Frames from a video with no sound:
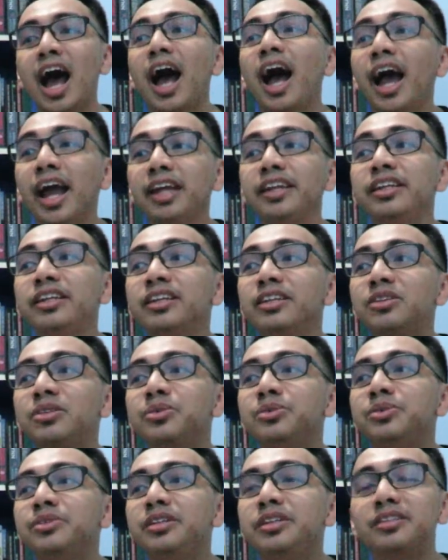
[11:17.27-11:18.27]
I need
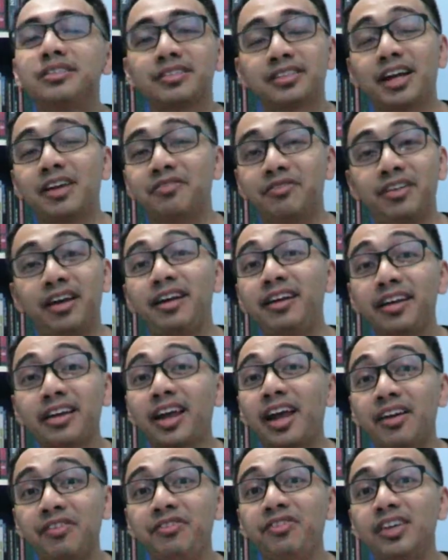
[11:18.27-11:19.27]
to decide very
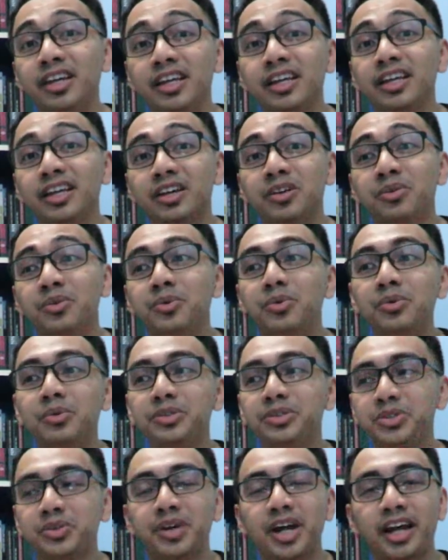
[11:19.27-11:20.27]
carefully who
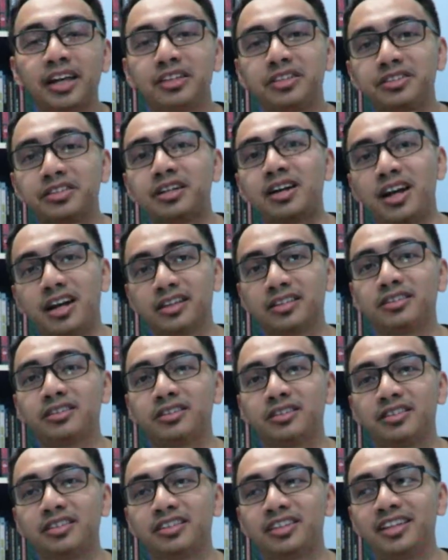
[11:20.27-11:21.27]
should I
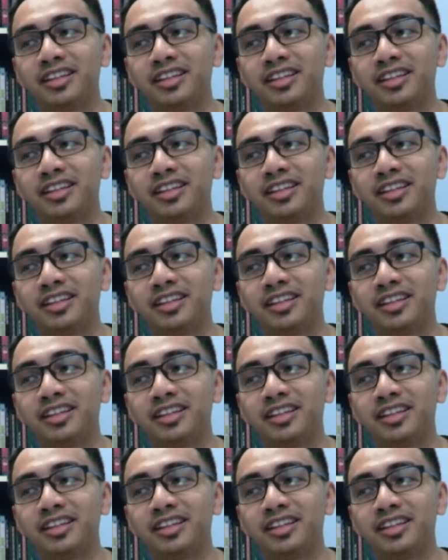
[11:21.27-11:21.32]
trust,